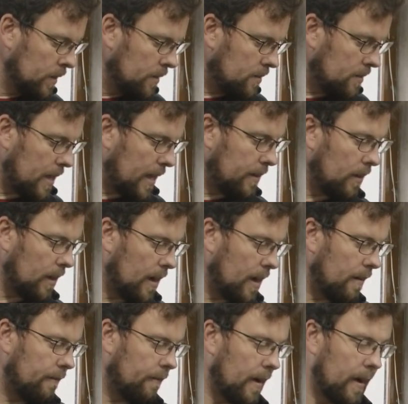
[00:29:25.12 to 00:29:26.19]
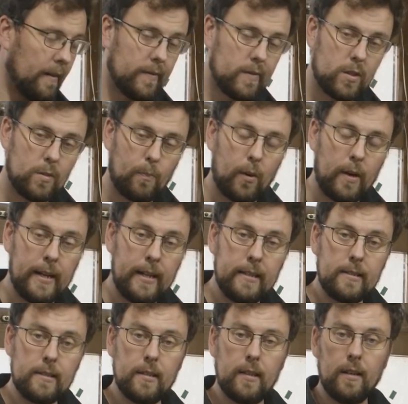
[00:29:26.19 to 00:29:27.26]
set our valve
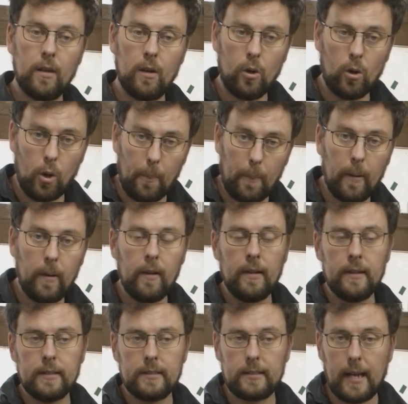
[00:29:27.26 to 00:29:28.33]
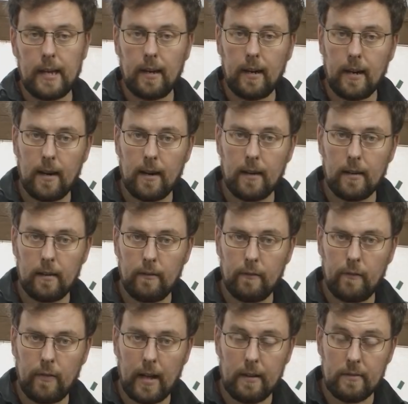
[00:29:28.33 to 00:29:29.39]
springs up, set our
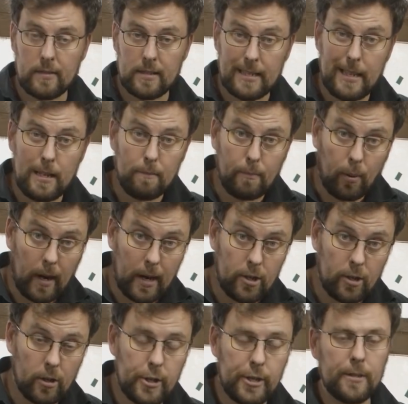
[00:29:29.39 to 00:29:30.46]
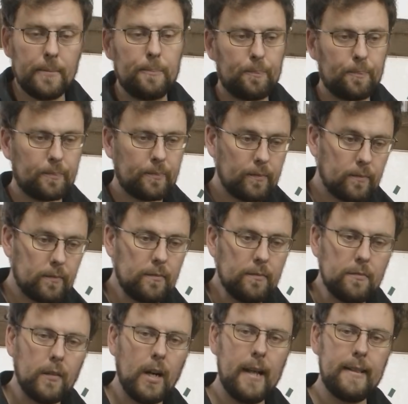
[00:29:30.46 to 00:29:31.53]
valve seat pressures,
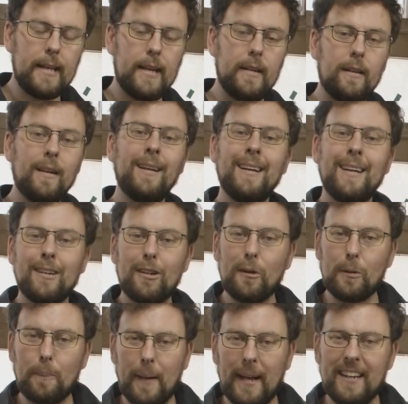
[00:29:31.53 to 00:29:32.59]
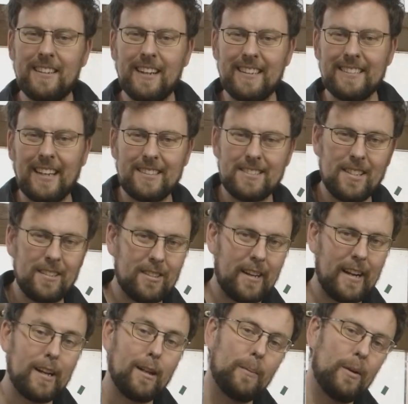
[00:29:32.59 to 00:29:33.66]
and then coat of paint, and that cylinder
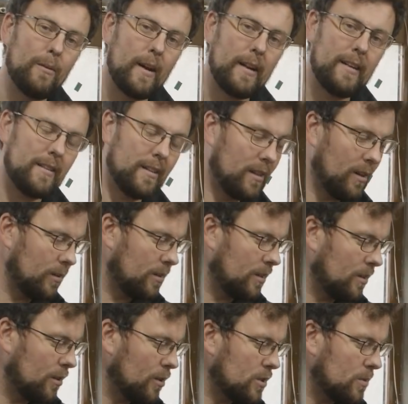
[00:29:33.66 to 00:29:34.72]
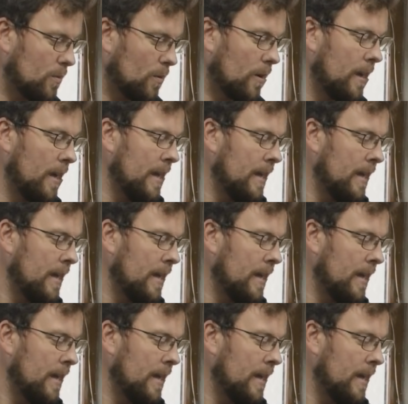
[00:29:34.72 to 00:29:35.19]
head will be ready to go to the customer.